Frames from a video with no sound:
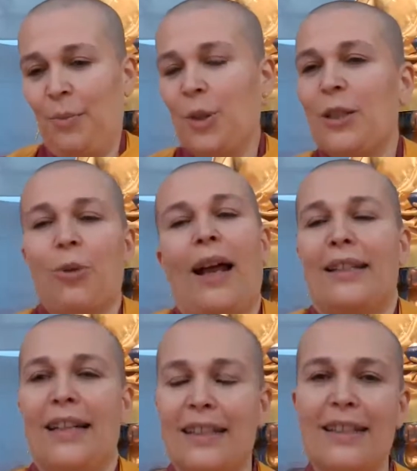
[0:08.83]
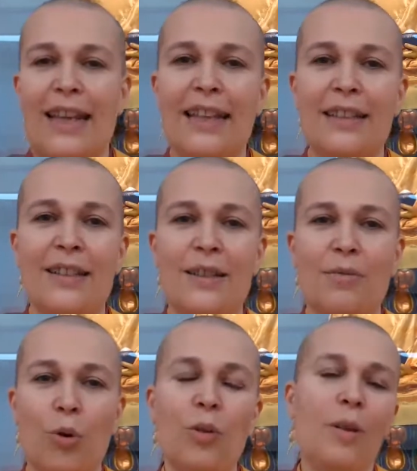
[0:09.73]
Buddhist practice is
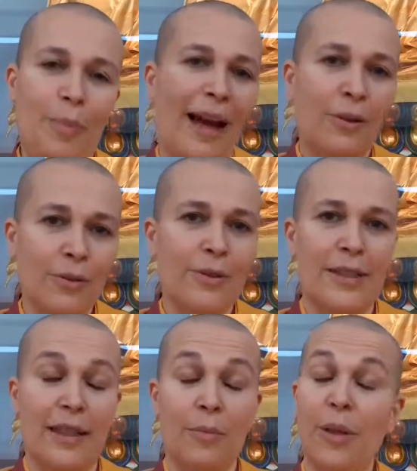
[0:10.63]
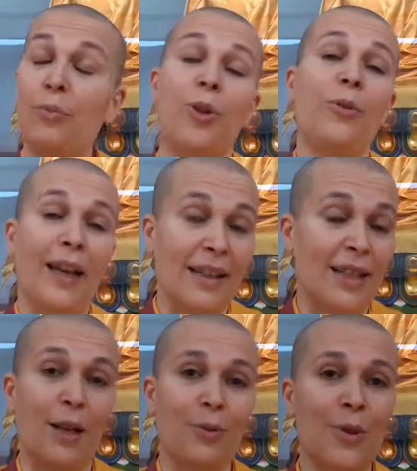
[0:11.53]
all about improving
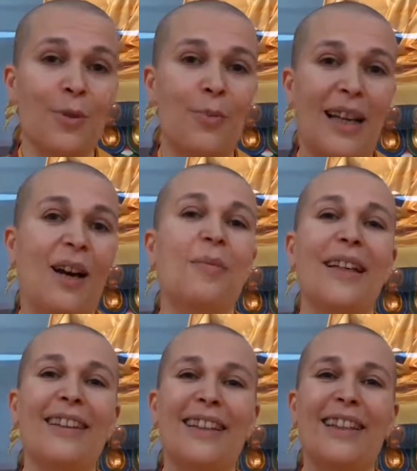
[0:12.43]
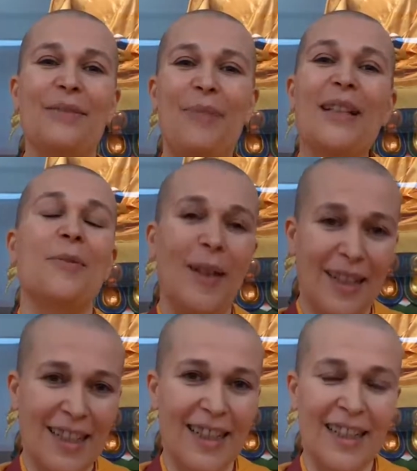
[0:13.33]
ourselves, becoming the best
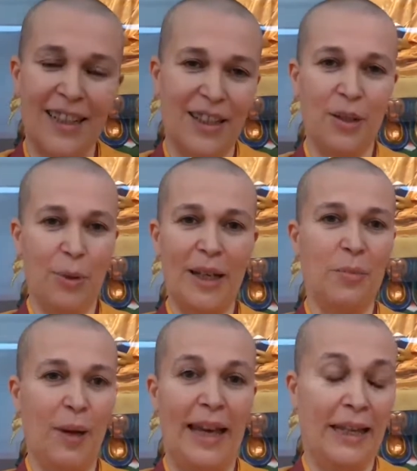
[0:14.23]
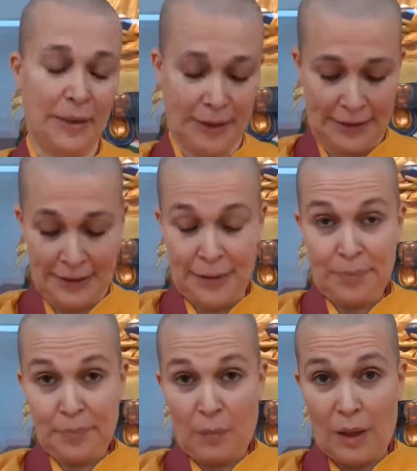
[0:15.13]
person that we can be.
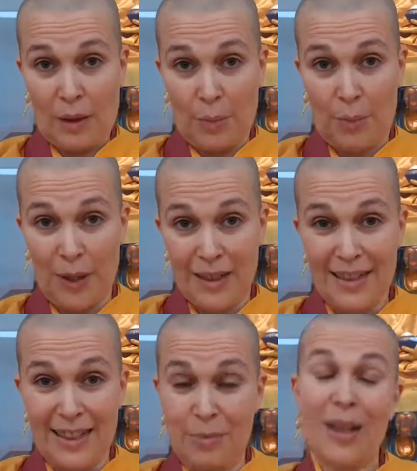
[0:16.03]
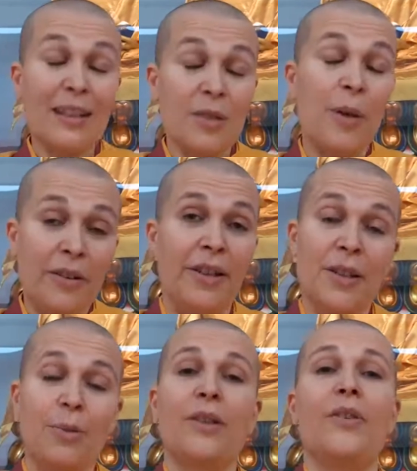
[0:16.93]
But in my
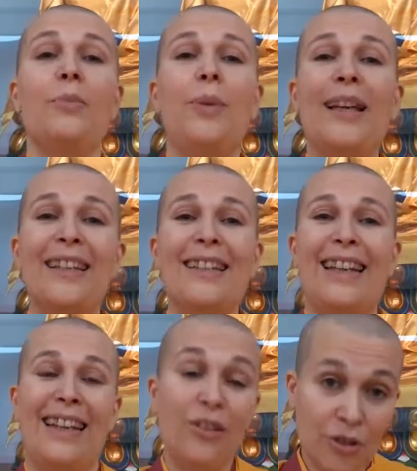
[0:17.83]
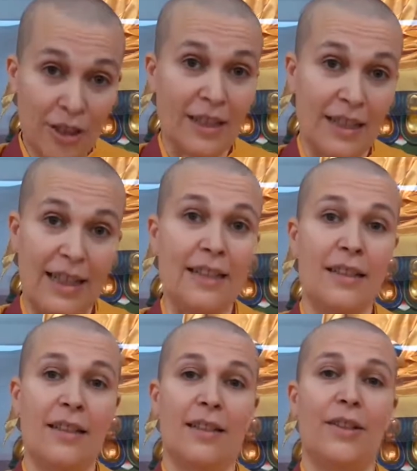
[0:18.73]
experience, one of the biggest
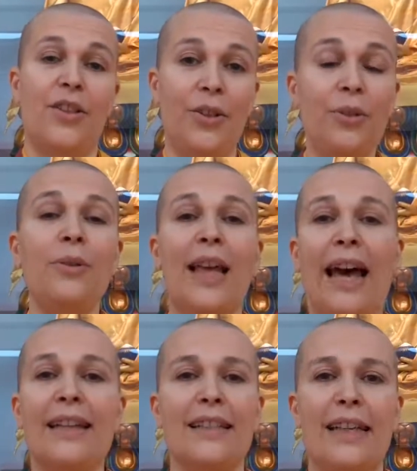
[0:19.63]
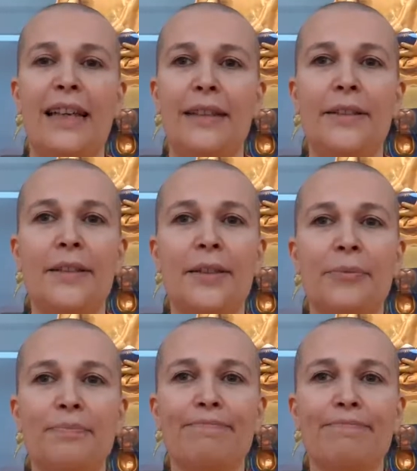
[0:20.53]
hindrances to that is